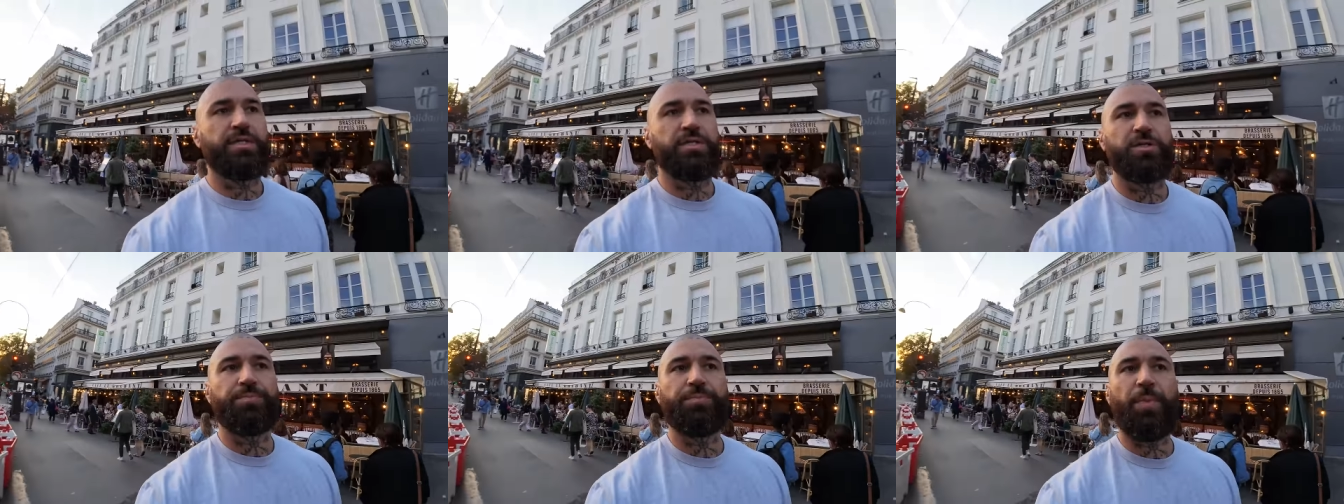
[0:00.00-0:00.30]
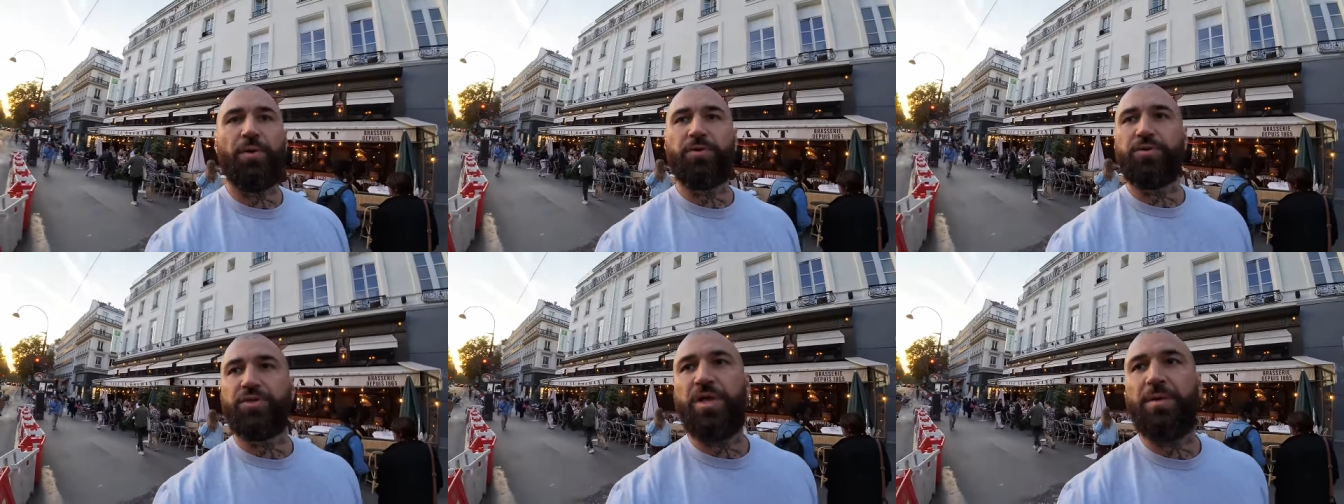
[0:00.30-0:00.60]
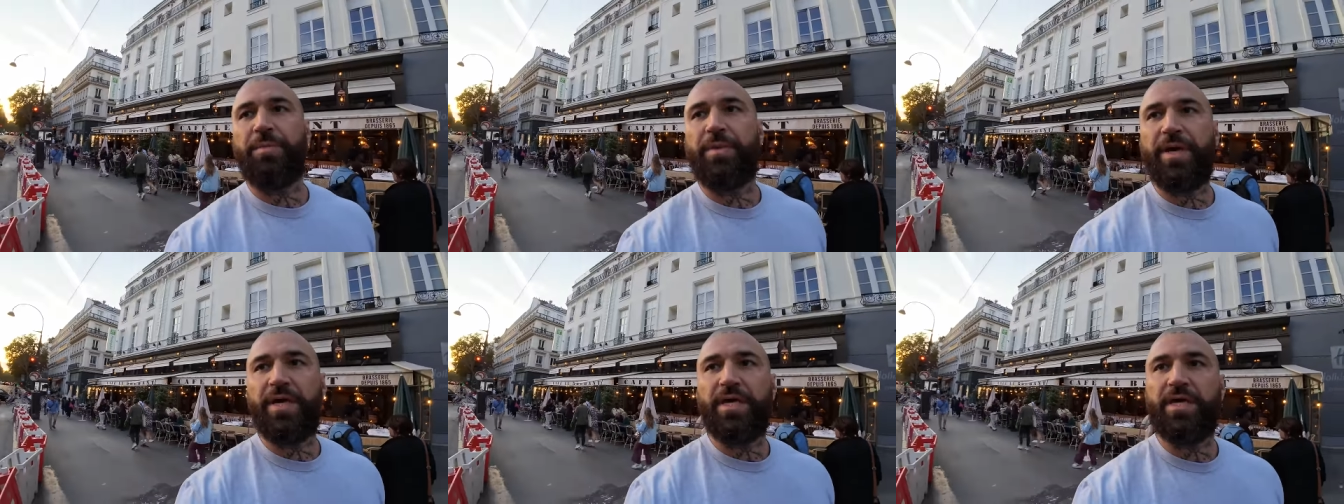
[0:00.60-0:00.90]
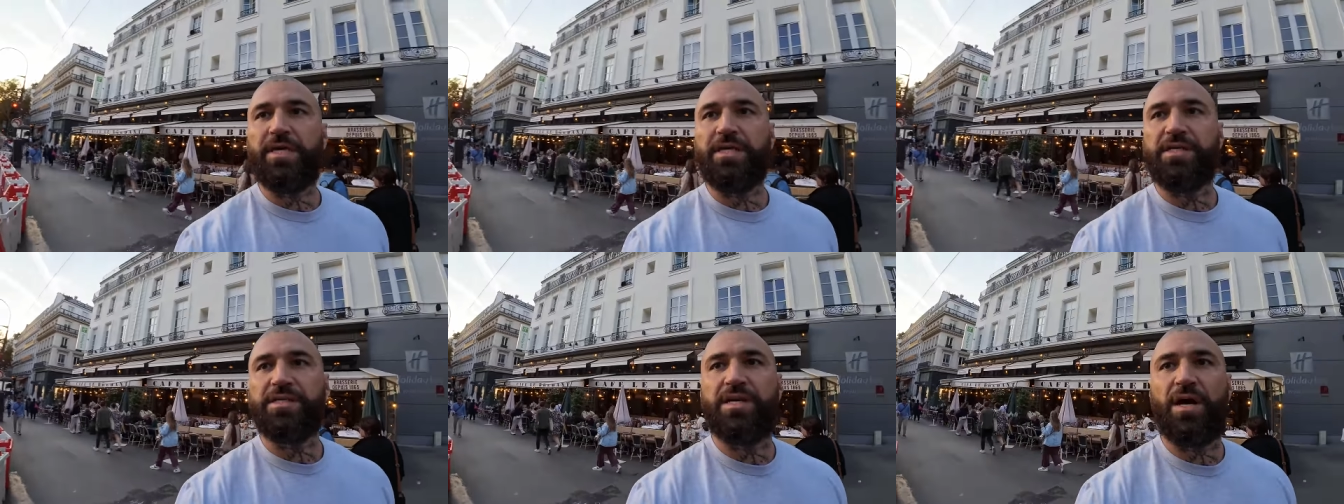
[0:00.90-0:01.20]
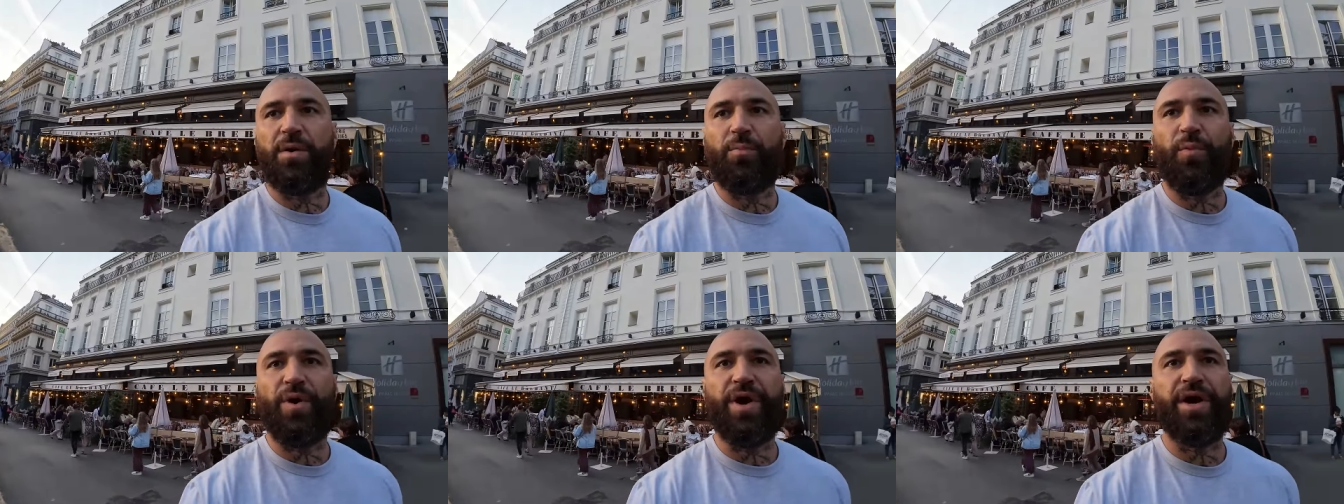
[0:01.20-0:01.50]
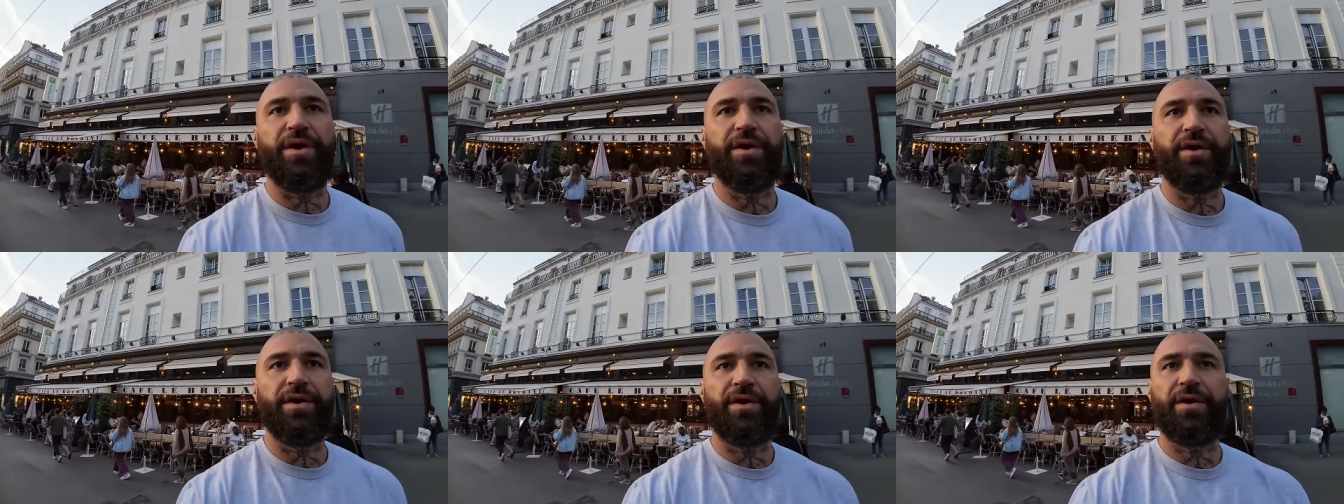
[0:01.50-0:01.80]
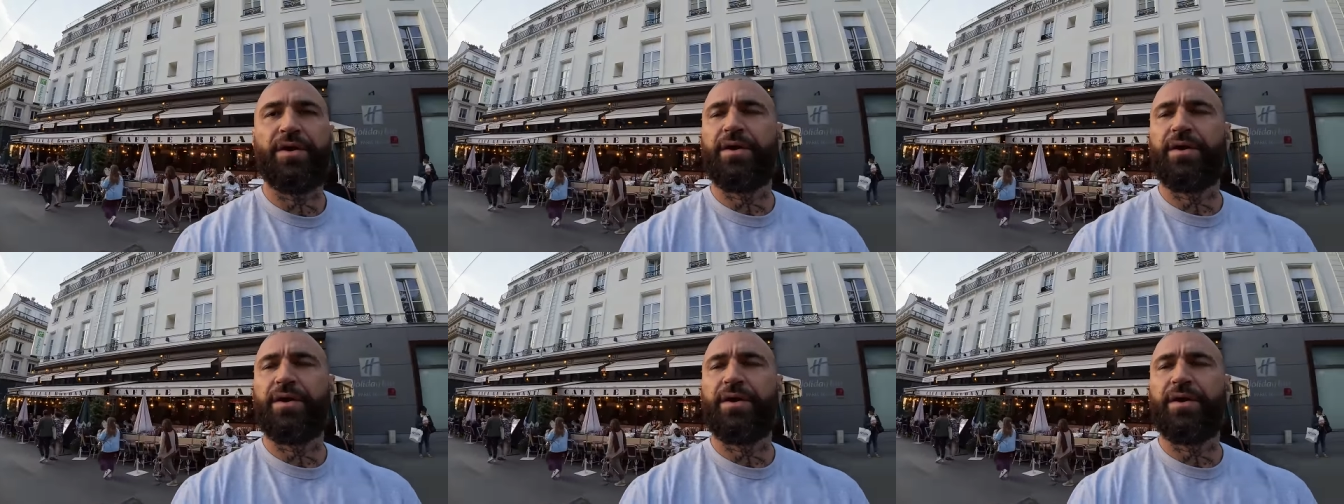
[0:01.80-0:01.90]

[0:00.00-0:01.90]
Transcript: it's supposed to be here somewhere.